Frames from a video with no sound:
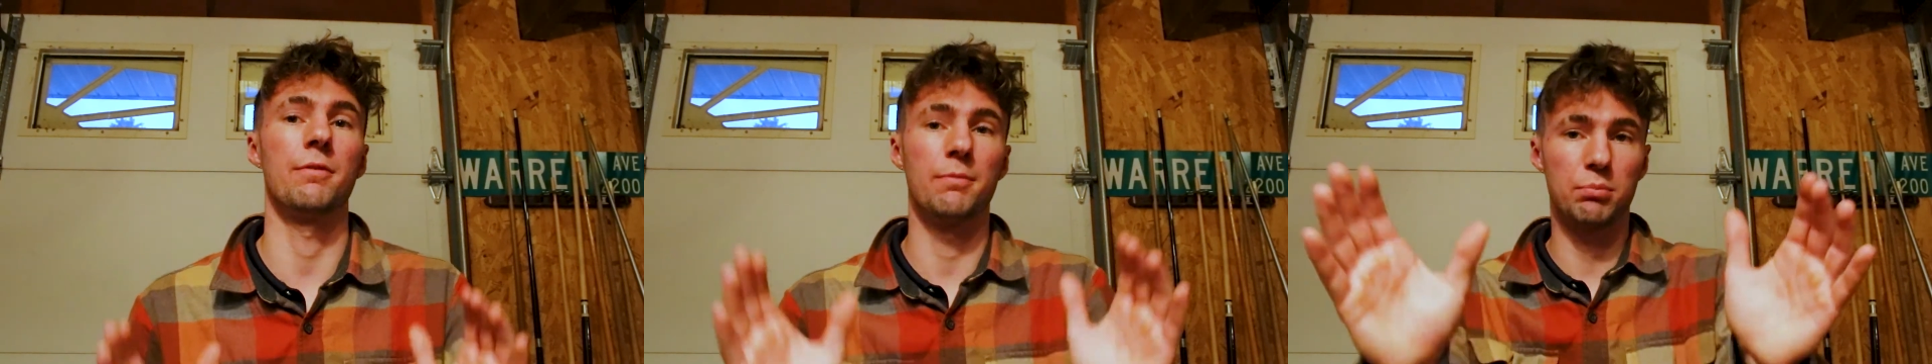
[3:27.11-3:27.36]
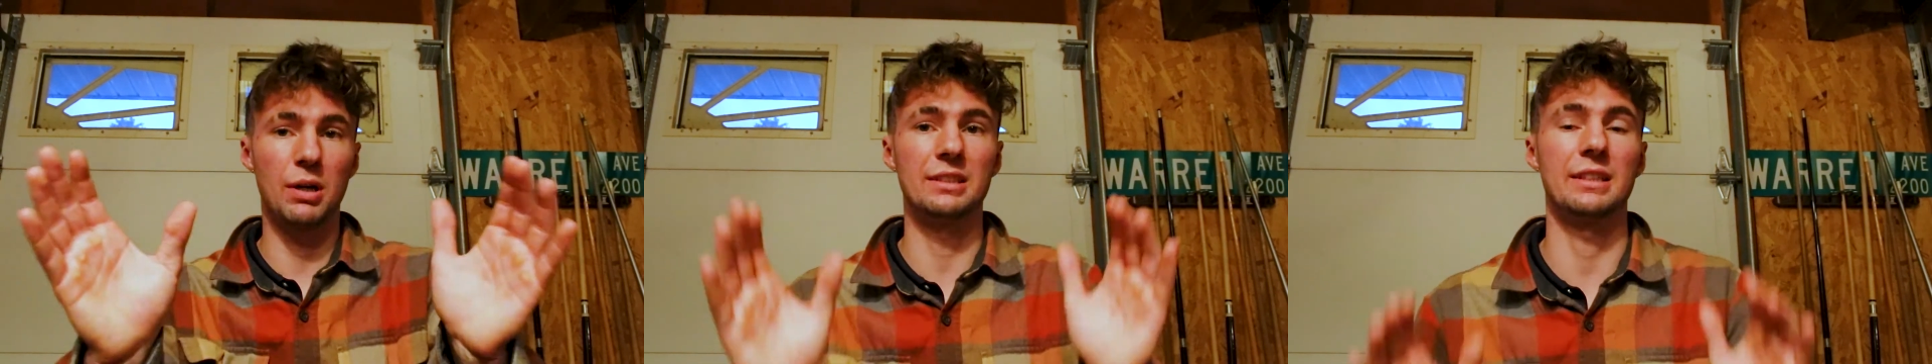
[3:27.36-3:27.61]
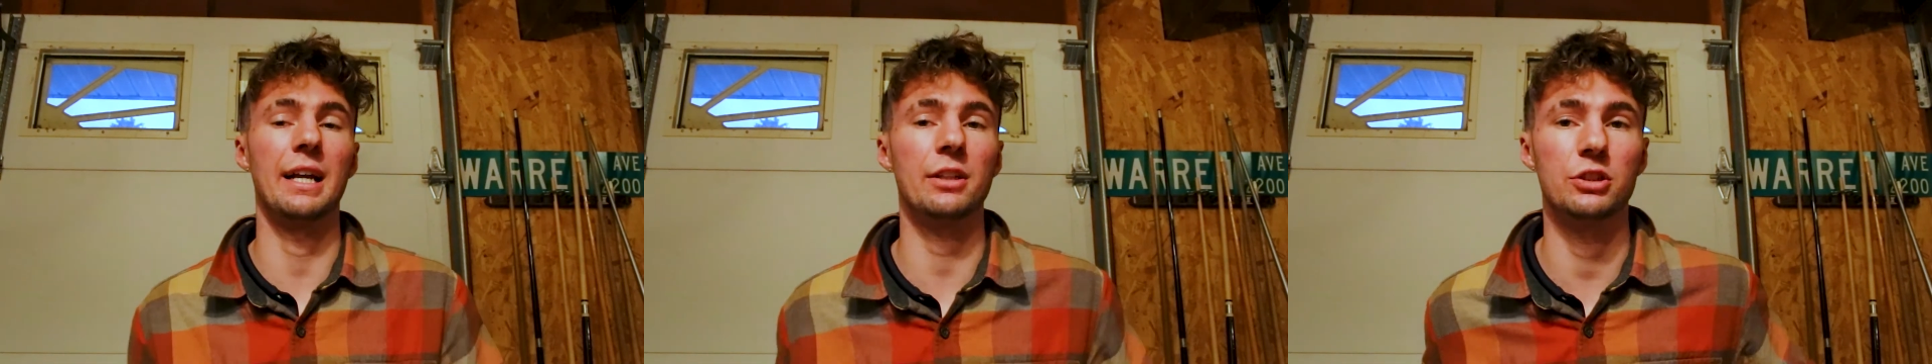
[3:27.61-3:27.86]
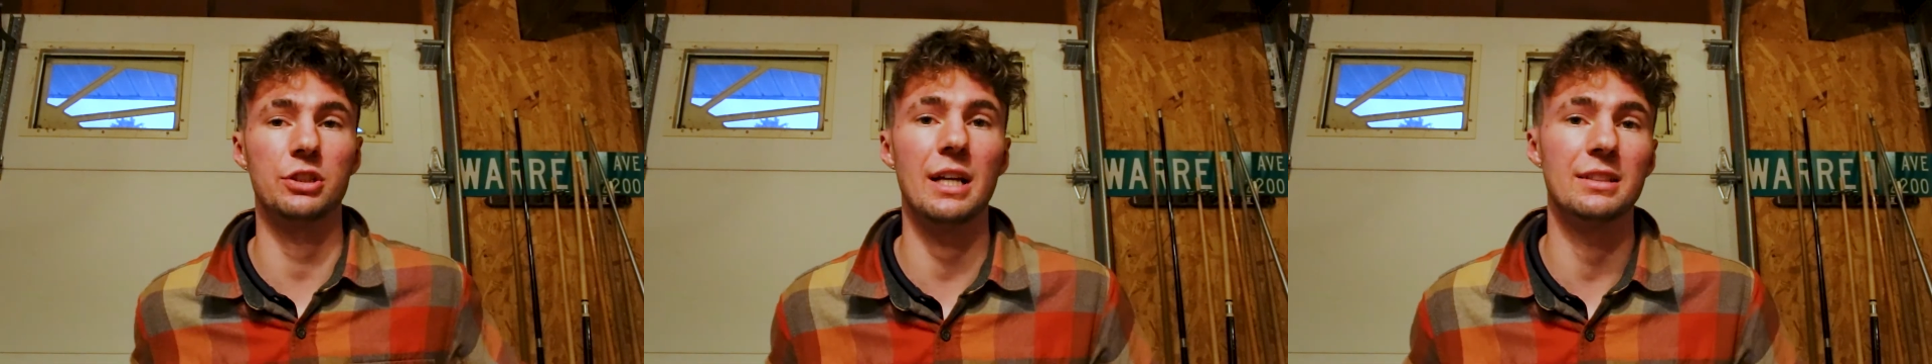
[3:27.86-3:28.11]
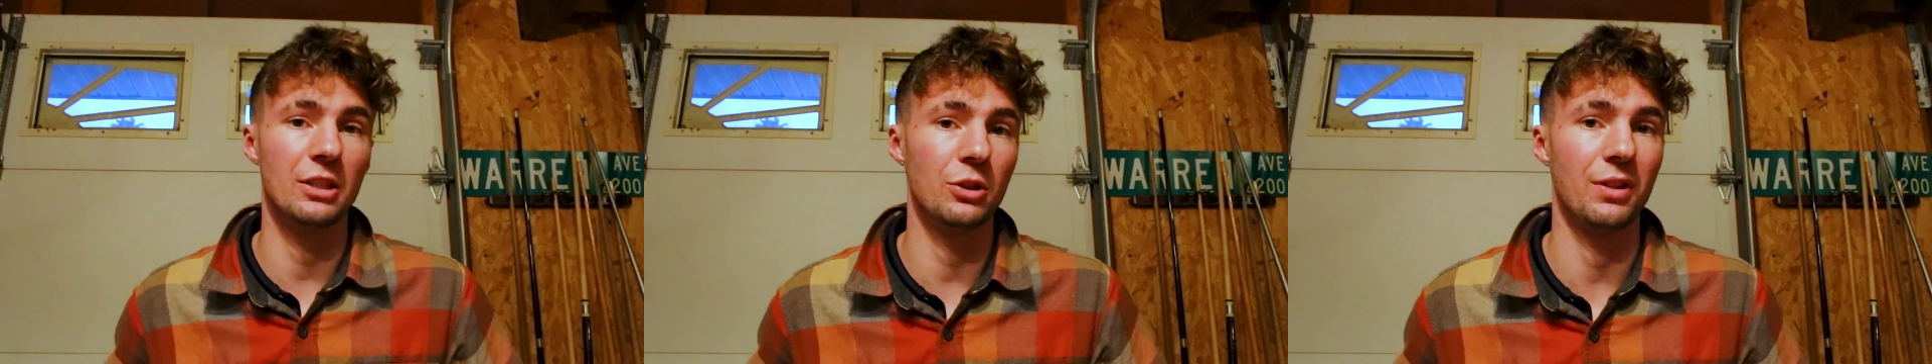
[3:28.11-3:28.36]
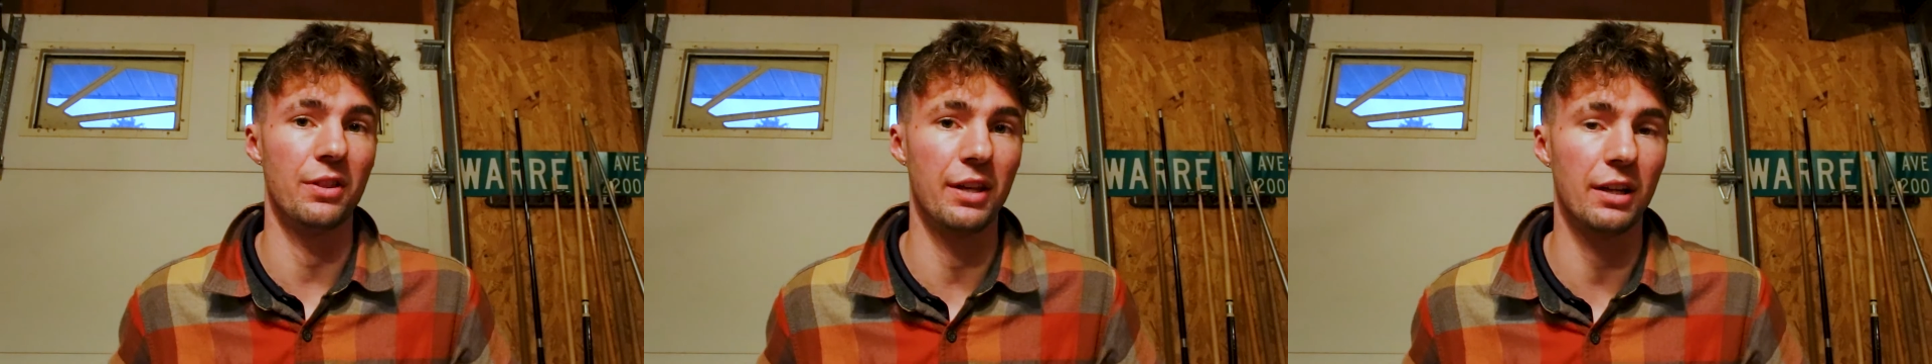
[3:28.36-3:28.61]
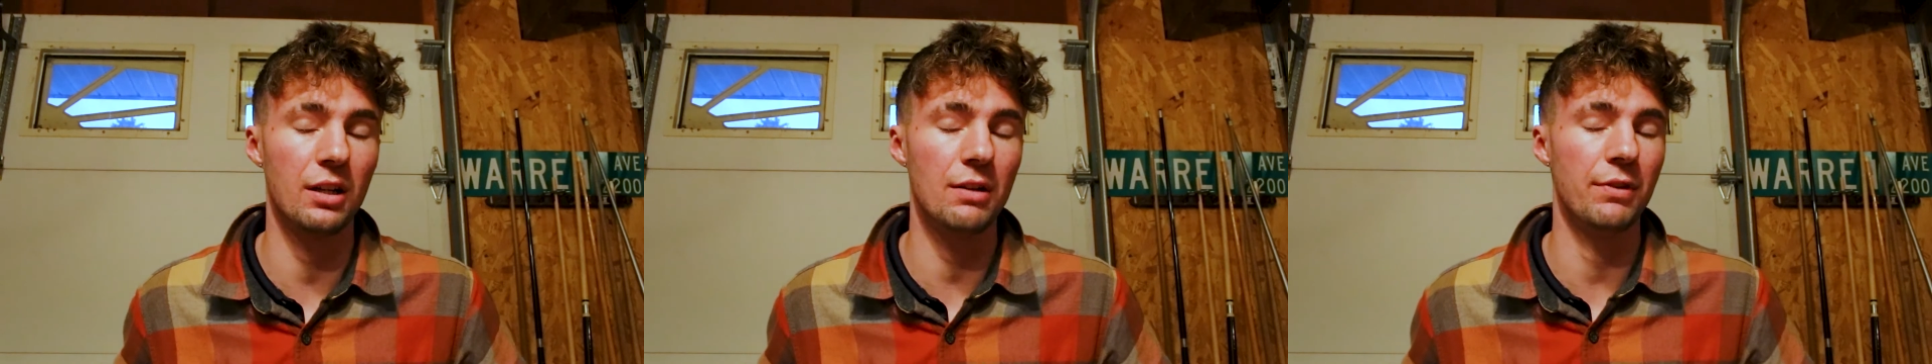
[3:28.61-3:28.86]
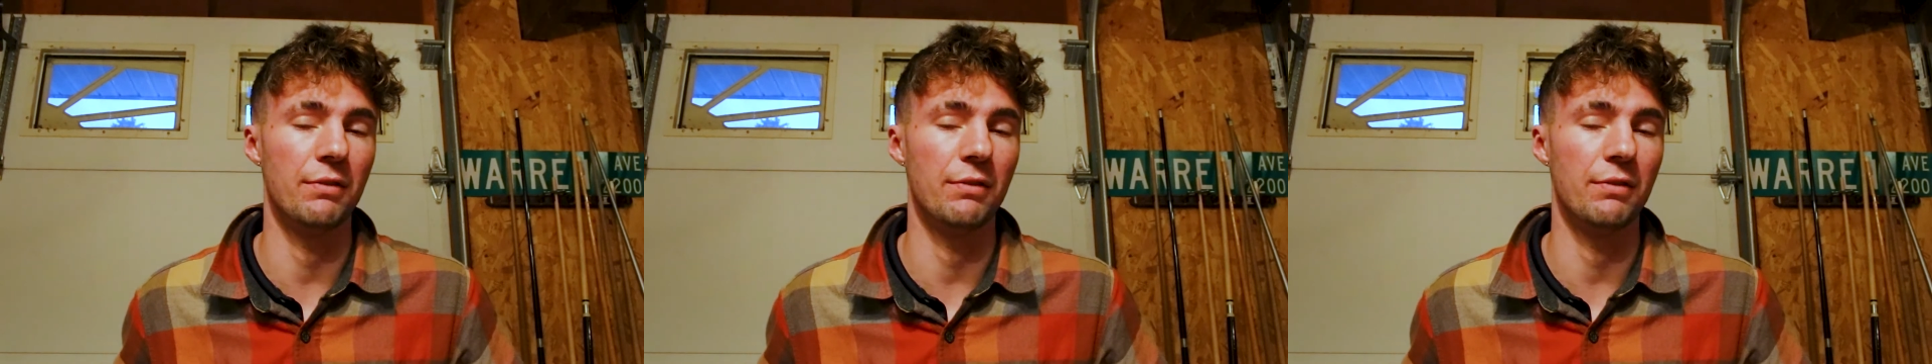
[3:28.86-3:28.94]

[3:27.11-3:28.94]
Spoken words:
pressing exercise that you can think of,